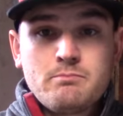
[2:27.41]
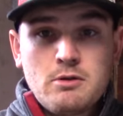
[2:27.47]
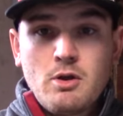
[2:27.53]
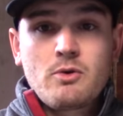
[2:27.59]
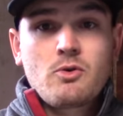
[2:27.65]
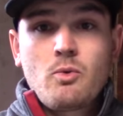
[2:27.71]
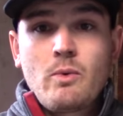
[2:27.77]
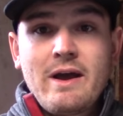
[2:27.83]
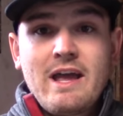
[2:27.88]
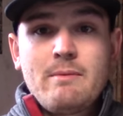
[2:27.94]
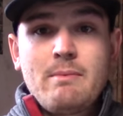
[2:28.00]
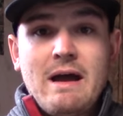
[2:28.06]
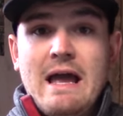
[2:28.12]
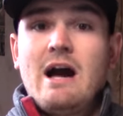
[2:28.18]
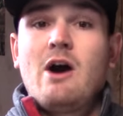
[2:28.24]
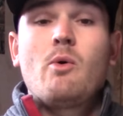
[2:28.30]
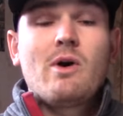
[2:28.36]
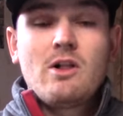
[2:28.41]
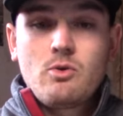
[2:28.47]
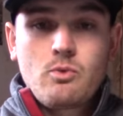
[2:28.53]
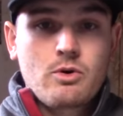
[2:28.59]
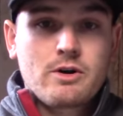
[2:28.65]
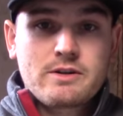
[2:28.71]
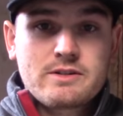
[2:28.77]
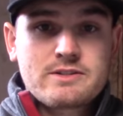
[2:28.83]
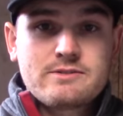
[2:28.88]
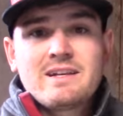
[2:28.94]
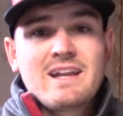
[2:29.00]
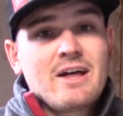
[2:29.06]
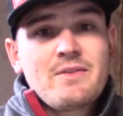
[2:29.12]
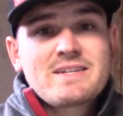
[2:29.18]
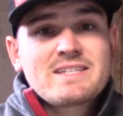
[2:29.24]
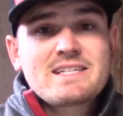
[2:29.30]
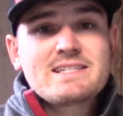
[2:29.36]
blown away by how well it works.
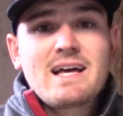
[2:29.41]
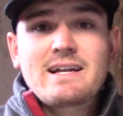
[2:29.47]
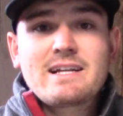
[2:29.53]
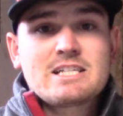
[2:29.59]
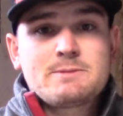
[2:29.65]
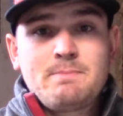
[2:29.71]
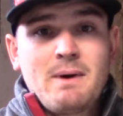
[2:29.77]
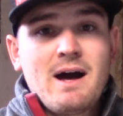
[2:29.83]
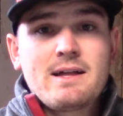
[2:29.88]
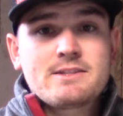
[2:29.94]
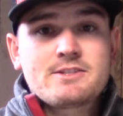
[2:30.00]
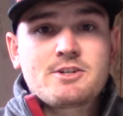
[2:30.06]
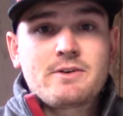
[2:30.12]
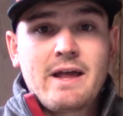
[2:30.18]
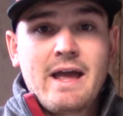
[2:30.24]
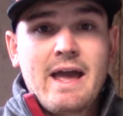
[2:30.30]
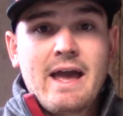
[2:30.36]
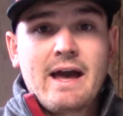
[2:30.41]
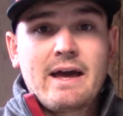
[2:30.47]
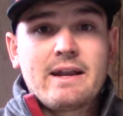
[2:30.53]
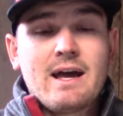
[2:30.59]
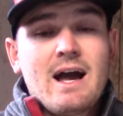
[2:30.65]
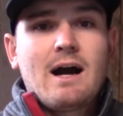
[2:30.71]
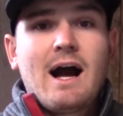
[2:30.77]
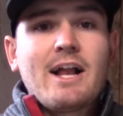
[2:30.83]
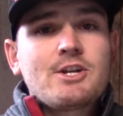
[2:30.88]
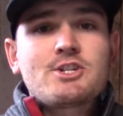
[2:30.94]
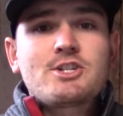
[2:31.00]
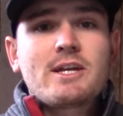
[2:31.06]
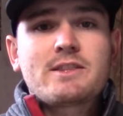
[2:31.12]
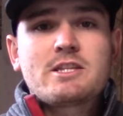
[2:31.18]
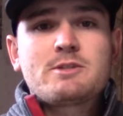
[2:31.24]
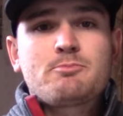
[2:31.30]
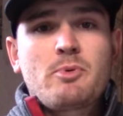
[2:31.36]
Now this is not a sponsored ad. I just
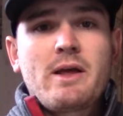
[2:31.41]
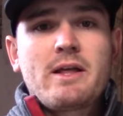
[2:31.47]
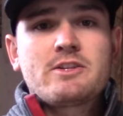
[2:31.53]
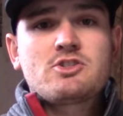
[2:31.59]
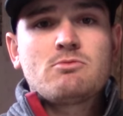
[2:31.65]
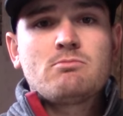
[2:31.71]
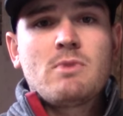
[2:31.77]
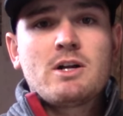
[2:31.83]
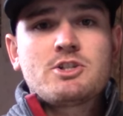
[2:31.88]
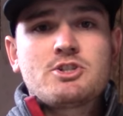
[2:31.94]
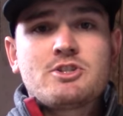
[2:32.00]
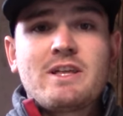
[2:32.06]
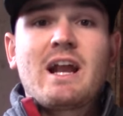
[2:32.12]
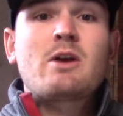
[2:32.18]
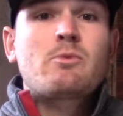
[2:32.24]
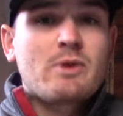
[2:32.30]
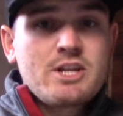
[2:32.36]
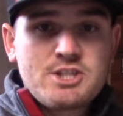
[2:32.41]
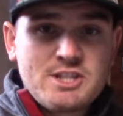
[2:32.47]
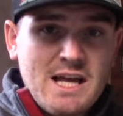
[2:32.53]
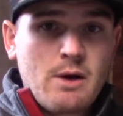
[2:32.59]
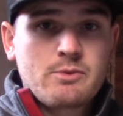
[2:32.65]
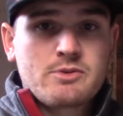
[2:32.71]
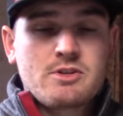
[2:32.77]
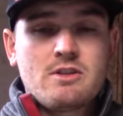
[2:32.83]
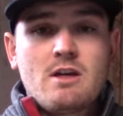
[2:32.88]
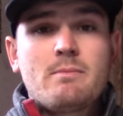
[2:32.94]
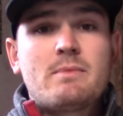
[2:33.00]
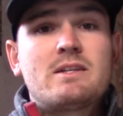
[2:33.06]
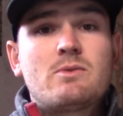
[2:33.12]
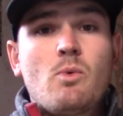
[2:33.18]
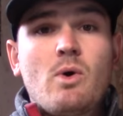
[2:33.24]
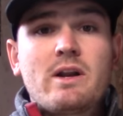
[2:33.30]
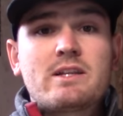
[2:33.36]
like this brand so much that I reached out to them
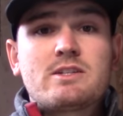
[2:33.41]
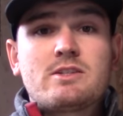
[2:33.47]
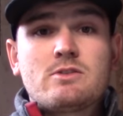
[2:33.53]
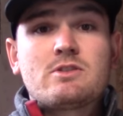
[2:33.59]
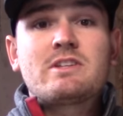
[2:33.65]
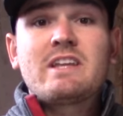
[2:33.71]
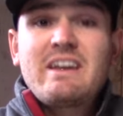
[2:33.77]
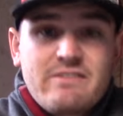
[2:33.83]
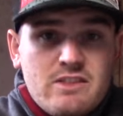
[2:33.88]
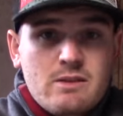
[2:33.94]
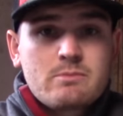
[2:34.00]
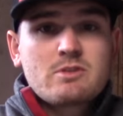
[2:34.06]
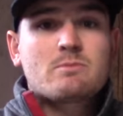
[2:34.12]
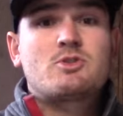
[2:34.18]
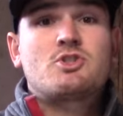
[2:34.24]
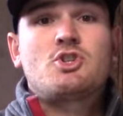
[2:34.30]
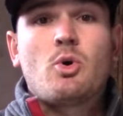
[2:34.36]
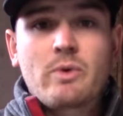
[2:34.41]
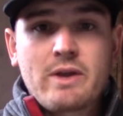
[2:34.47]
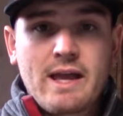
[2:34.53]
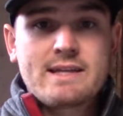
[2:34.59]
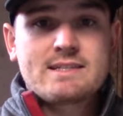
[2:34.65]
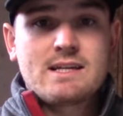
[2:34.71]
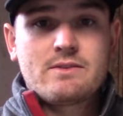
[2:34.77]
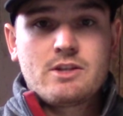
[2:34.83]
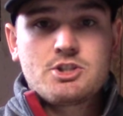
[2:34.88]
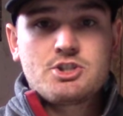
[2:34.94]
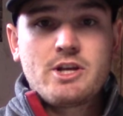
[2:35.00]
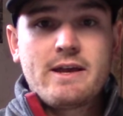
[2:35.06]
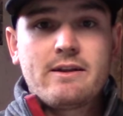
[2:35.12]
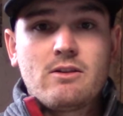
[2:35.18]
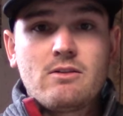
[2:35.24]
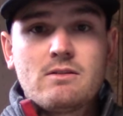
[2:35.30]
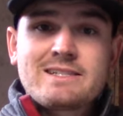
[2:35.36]
and wanted to give them some showcase on the
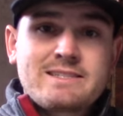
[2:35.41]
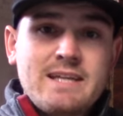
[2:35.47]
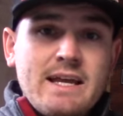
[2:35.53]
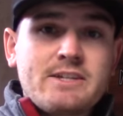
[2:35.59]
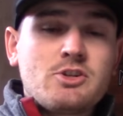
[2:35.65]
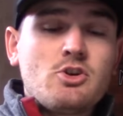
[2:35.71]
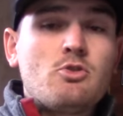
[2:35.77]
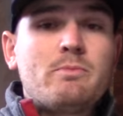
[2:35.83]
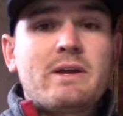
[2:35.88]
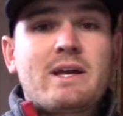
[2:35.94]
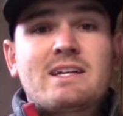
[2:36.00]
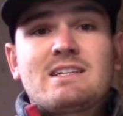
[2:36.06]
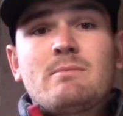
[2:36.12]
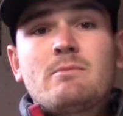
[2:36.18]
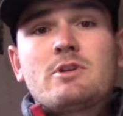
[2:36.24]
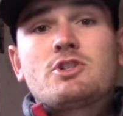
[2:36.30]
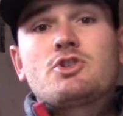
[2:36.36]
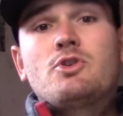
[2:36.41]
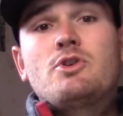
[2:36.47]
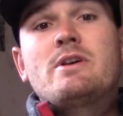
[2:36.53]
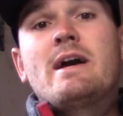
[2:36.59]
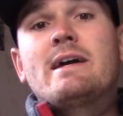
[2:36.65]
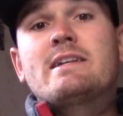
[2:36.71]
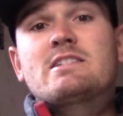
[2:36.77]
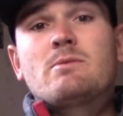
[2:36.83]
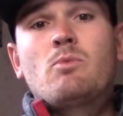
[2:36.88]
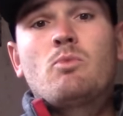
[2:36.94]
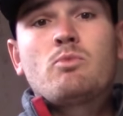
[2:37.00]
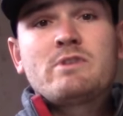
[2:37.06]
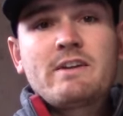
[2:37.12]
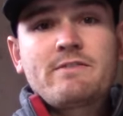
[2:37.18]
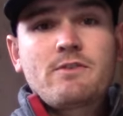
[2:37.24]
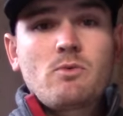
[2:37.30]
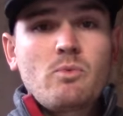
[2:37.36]
channel. Stay tuned because I'm going to show you guys some
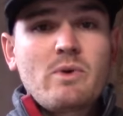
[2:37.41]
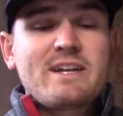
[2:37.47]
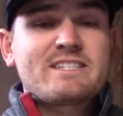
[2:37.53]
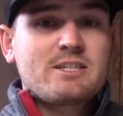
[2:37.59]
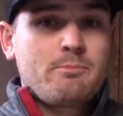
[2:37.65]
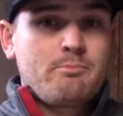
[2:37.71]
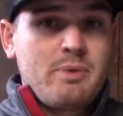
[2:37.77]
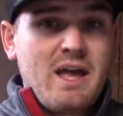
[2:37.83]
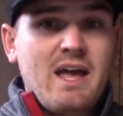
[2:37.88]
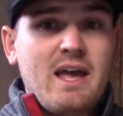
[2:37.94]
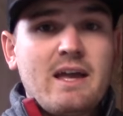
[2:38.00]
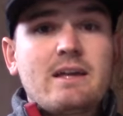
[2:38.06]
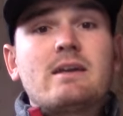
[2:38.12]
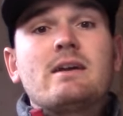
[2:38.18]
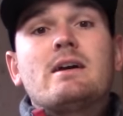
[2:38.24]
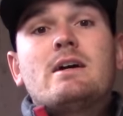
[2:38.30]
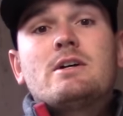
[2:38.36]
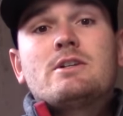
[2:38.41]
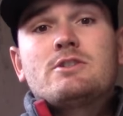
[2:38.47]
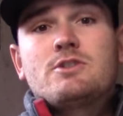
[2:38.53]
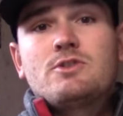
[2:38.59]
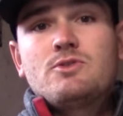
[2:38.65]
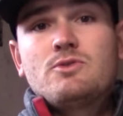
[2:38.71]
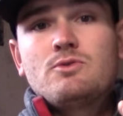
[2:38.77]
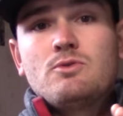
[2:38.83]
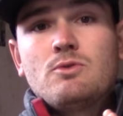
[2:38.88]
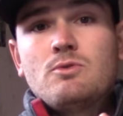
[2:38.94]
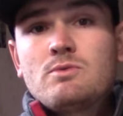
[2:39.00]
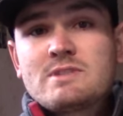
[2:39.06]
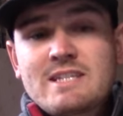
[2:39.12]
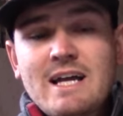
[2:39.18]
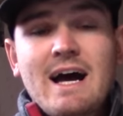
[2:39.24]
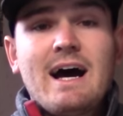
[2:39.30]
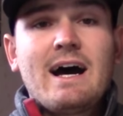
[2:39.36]
different ways to peg, to
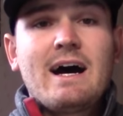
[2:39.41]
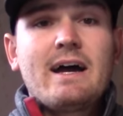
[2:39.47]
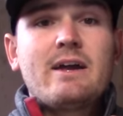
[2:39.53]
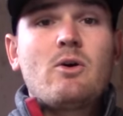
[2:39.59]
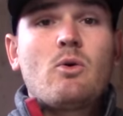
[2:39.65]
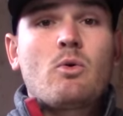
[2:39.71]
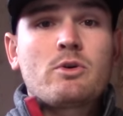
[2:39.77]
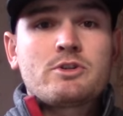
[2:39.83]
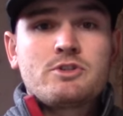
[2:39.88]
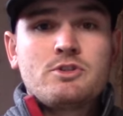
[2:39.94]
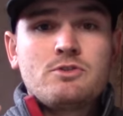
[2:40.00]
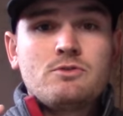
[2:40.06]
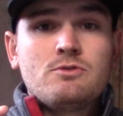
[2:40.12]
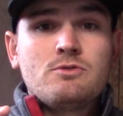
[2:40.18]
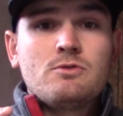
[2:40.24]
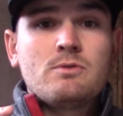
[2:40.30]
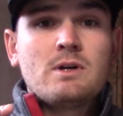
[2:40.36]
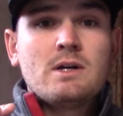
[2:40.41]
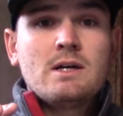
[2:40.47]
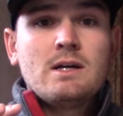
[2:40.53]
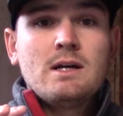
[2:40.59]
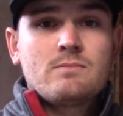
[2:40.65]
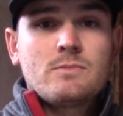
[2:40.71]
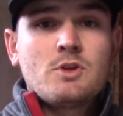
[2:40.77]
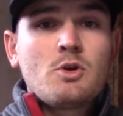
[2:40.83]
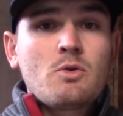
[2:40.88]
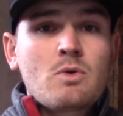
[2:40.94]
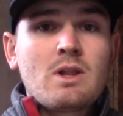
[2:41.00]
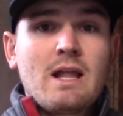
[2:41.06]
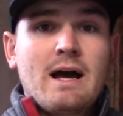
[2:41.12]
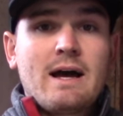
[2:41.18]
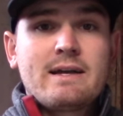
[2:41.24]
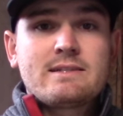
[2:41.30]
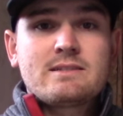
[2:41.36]
tie, or to
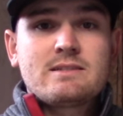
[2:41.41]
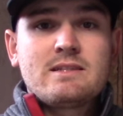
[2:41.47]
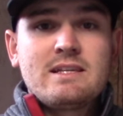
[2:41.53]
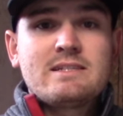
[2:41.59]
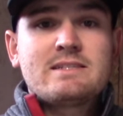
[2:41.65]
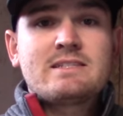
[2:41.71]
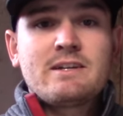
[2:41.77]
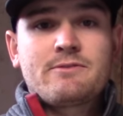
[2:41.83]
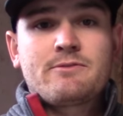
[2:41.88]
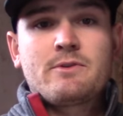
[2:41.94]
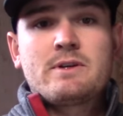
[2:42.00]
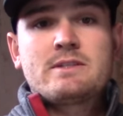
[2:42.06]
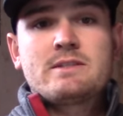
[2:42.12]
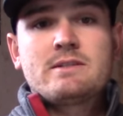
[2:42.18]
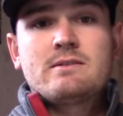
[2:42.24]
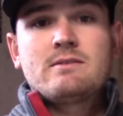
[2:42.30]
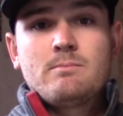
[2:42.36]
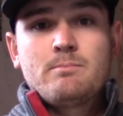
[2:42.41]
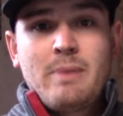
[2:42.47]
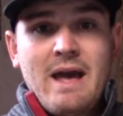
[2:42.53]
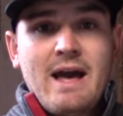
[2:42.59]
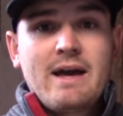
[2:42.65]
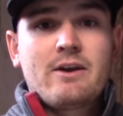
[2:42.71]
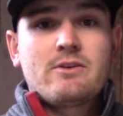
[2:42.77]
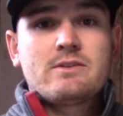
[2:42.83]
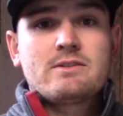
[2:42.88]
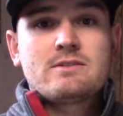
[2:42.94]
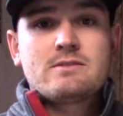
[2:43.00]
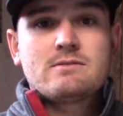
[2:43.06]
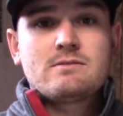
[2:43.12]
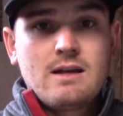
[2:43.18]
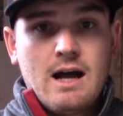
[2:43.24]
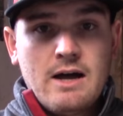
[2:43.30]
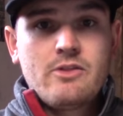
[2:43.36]
utilize these different patterns
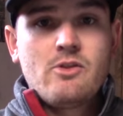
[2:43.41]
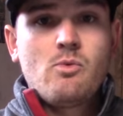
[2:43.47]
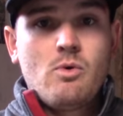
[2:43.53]
on the